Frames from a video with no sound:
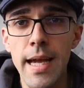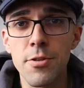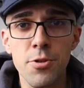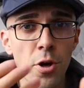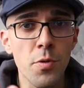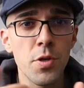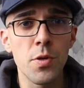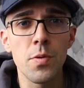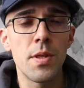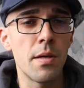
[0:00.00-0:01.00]
and show
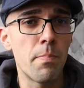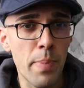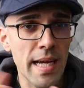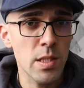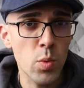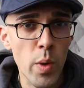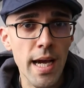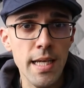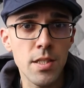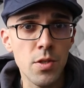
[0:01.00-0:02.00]
you the best
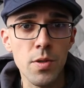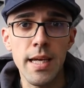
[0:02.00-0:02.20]
ways you